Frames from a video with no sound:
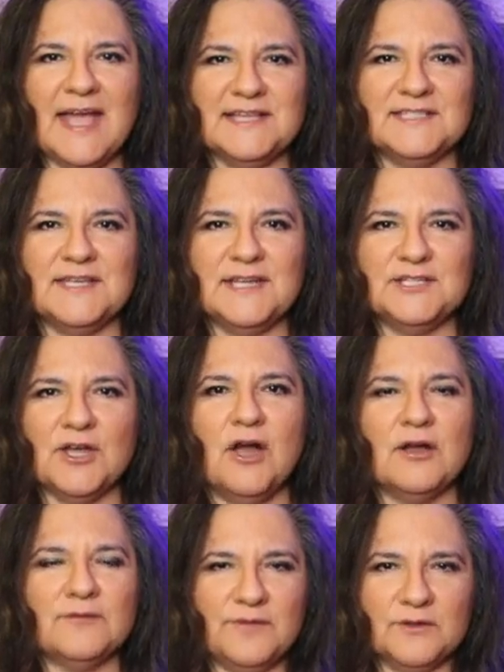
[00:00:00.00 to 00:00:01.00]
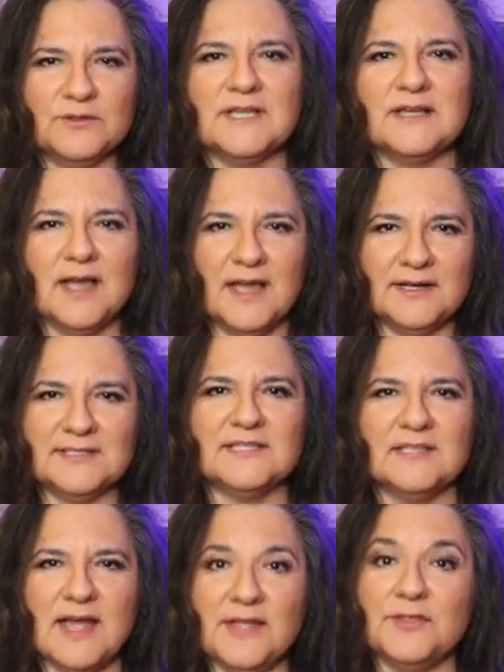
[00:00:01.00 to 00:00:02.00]
as they talk folks can kind of
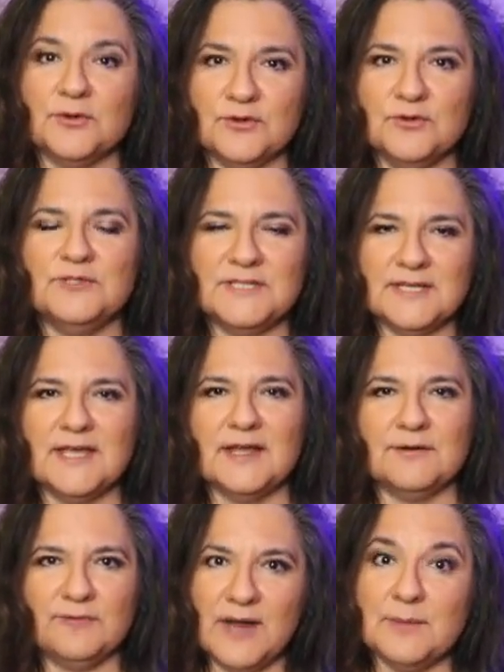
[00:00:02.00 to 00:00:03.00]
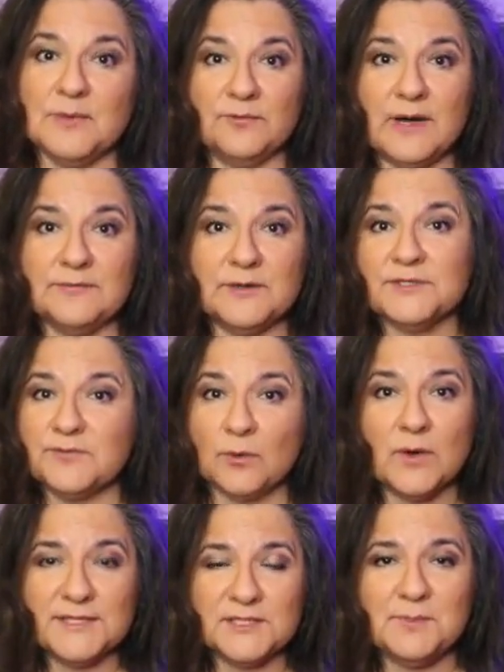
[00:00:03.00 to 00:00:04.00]
slide through to get a frame of reference for
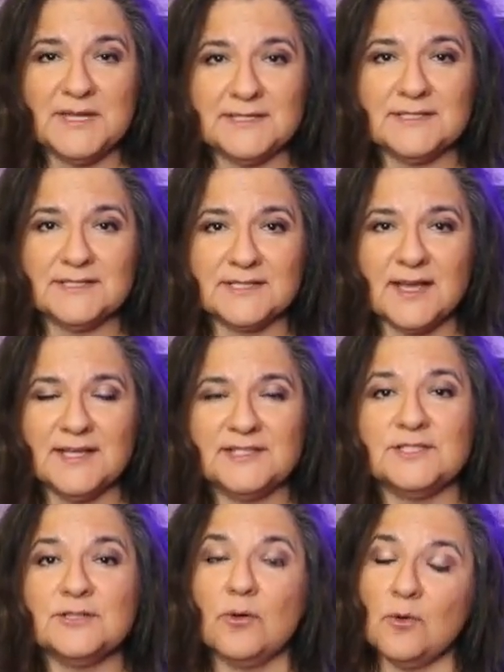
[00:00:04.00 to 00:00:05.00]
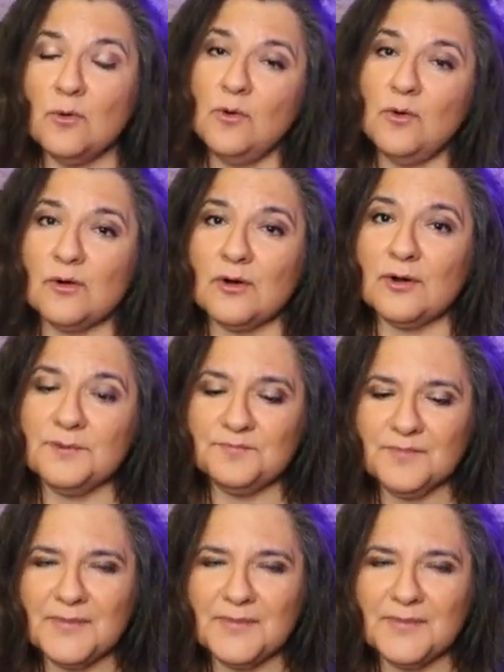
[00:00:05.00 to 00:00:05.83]
what's being discussed or